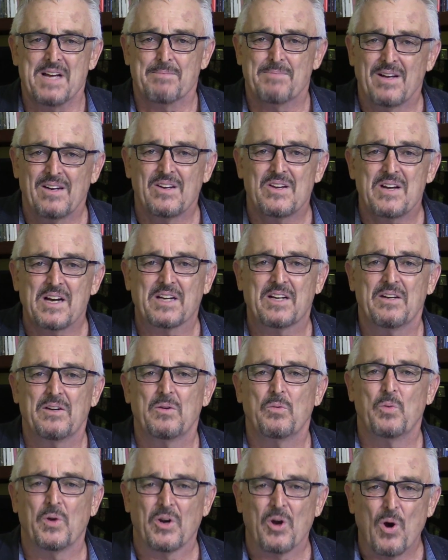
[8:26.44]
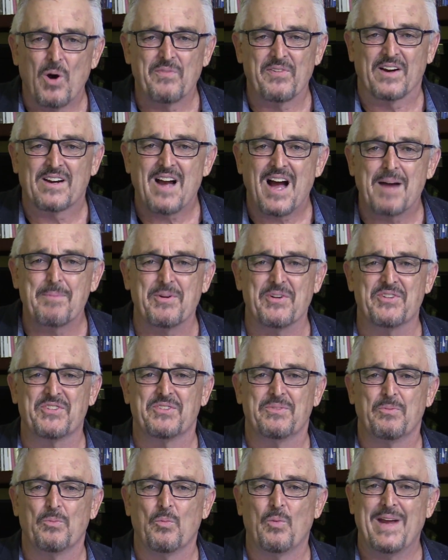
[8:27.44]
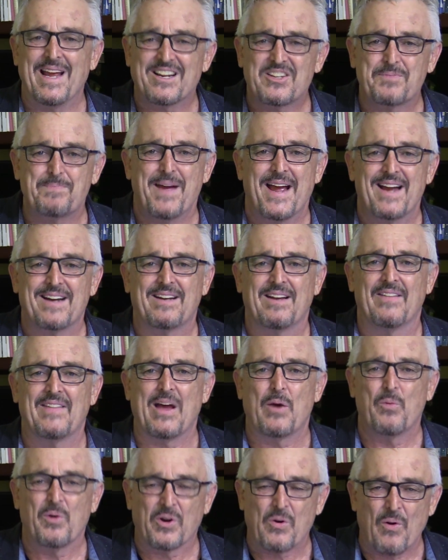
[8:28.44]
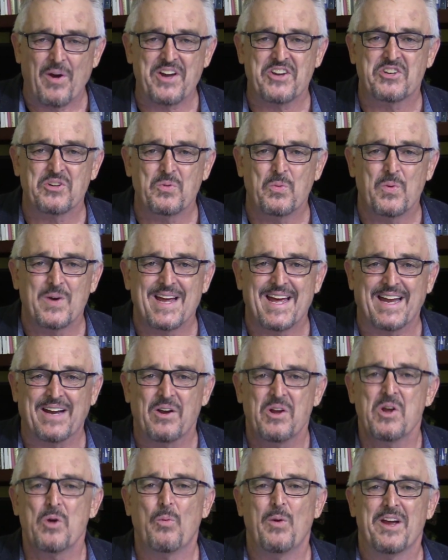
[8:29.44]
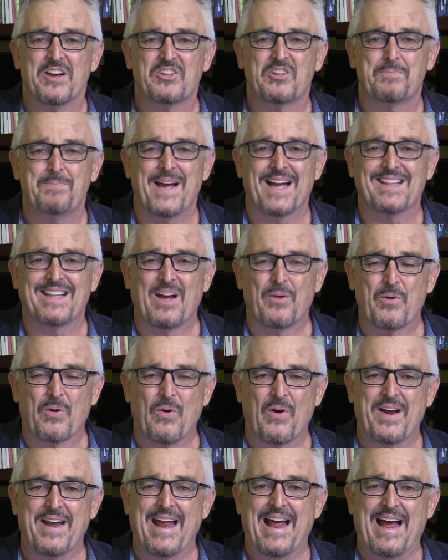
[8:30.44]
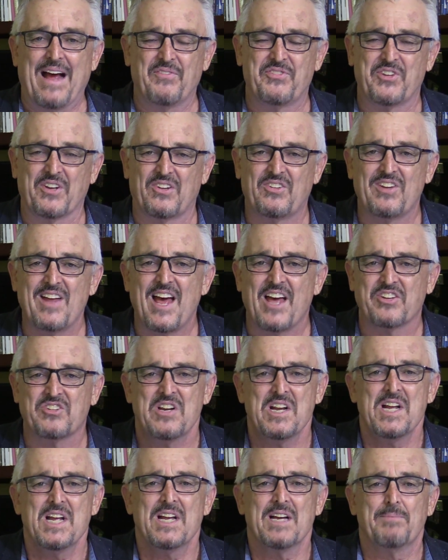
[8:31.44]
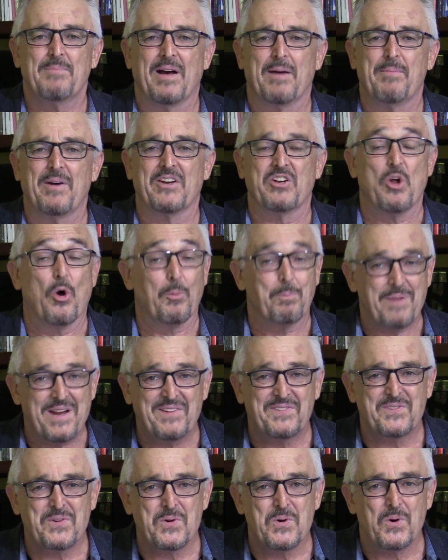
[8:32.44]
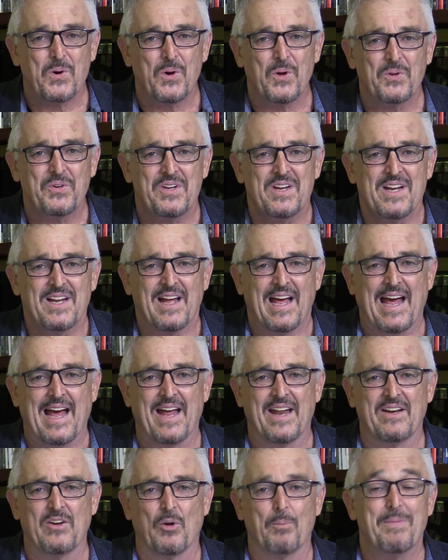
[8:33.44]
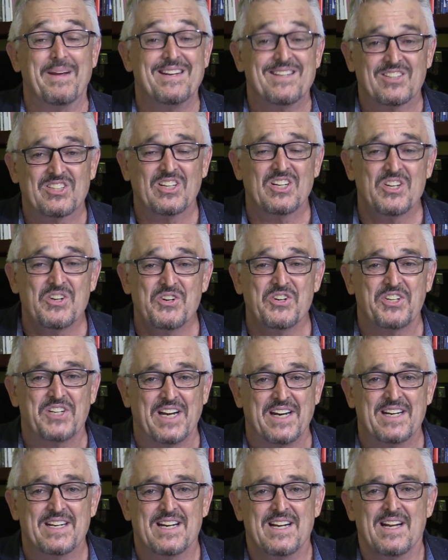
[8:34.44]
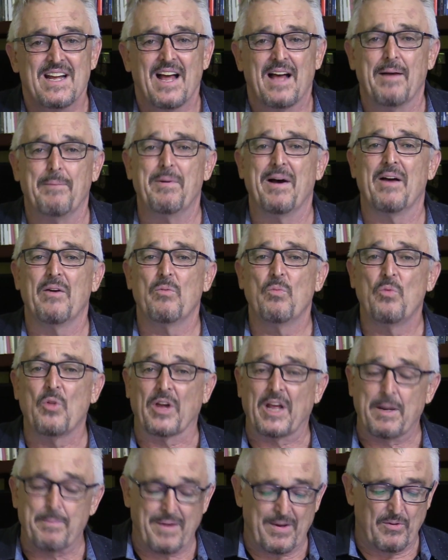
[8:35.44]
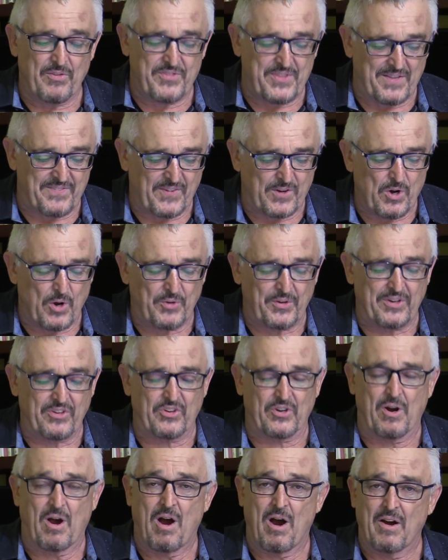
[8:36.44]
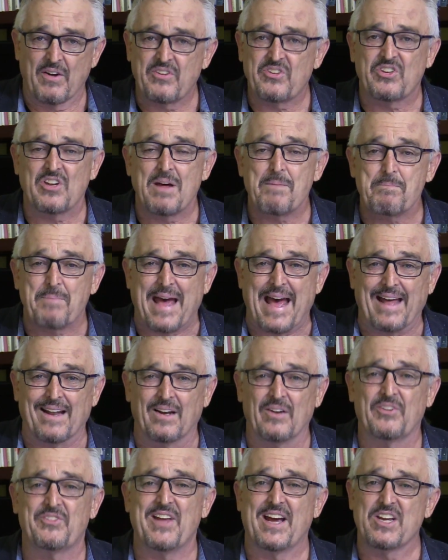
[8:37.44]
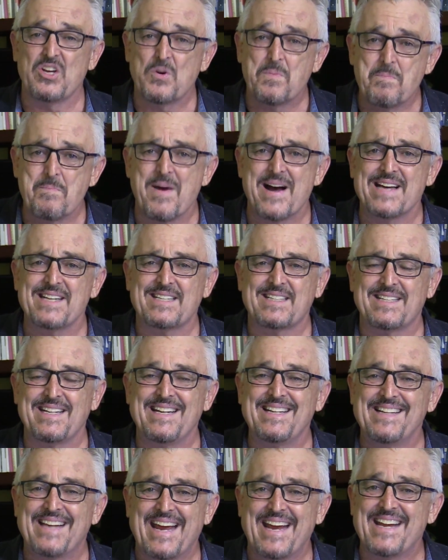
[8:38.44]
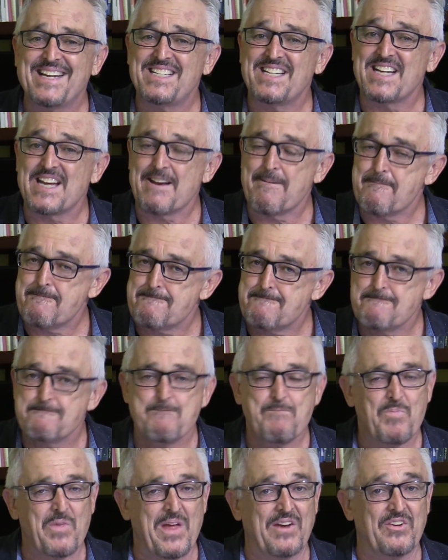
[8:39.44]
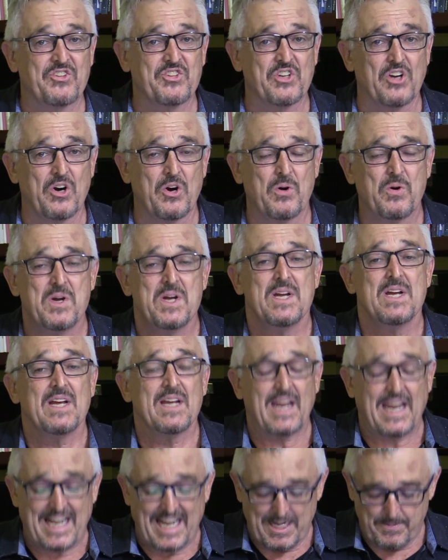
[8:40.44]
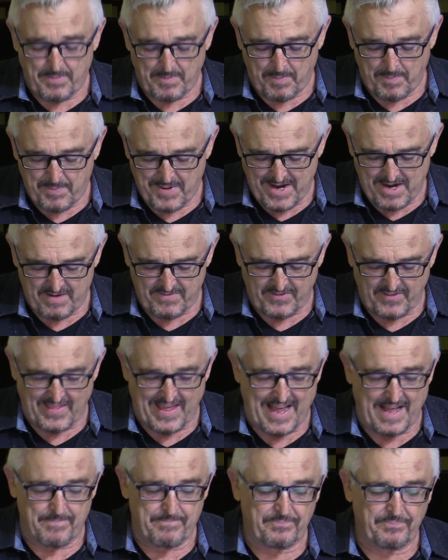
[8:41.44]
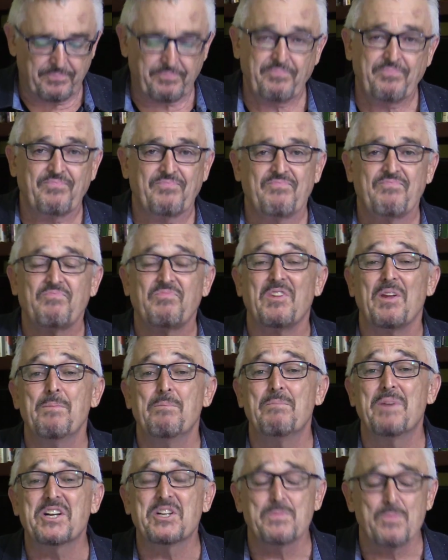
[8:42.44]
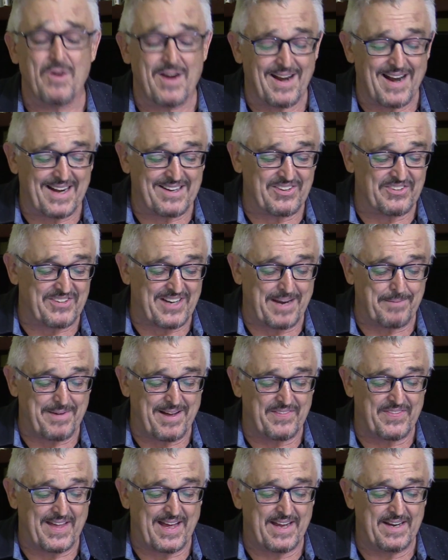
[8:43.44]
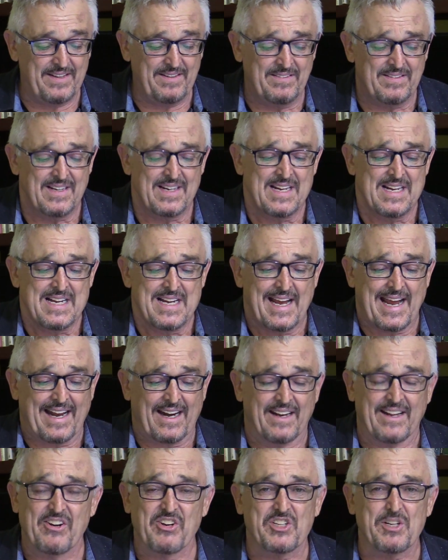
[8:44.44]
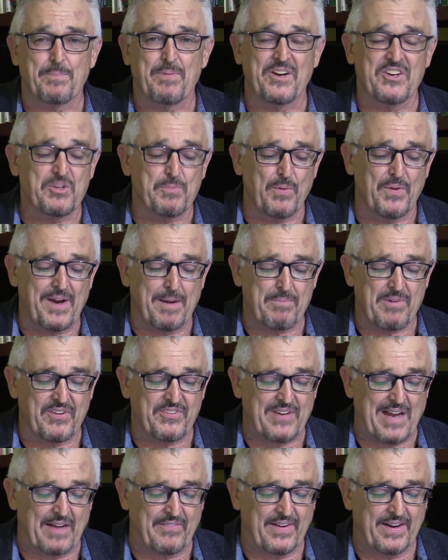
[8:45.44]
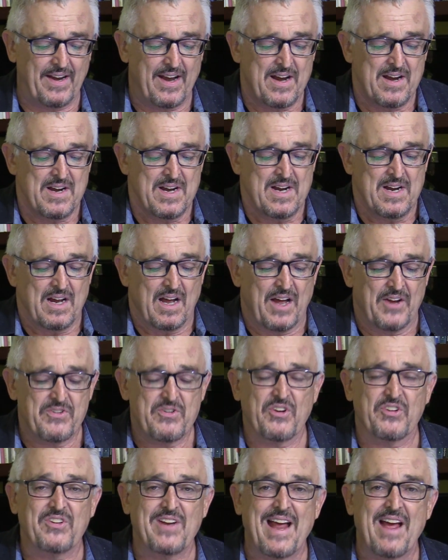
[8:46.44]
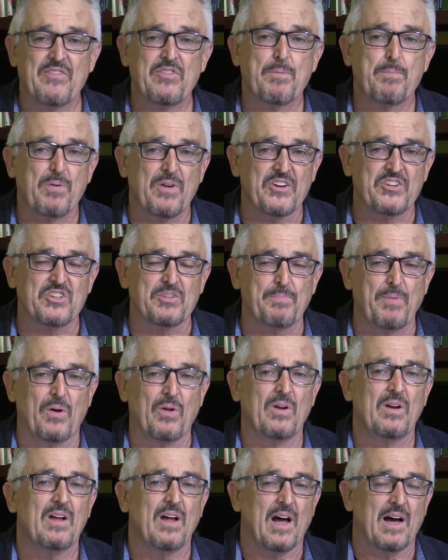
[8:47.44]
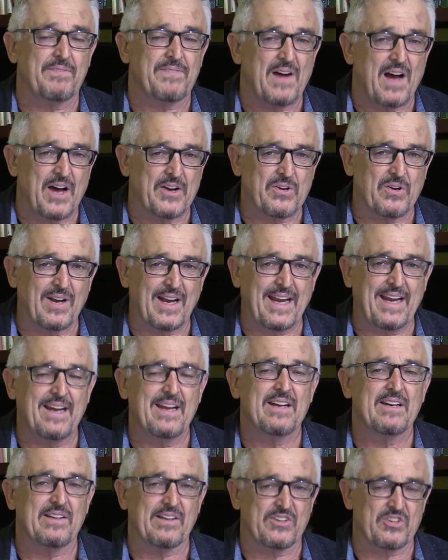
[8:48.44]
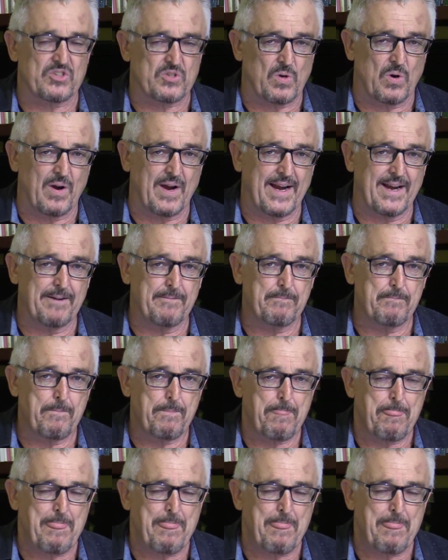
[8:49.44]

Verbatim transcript: But look, we're overcomers. We expect that we're going to win. We expect that we're going to have success. But, but don't be fooled and don't be disillusioned. about they're going to meet with difficulties. There are some battles that you must engage in. And so you need to prepare for that. Much more I'd like to say about that. And leadership principle number seven understand the principle of utterly destroying.